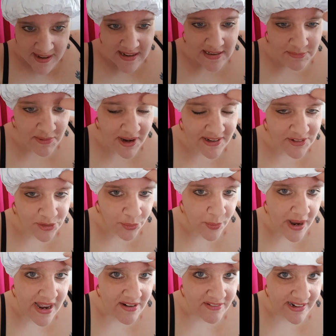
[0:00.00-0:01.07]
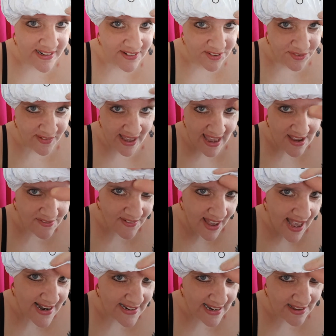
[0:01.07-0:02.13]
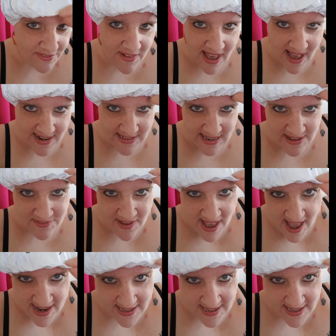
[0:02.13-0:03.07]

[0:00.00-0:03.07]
And I'm going to wear it forever and ever and ever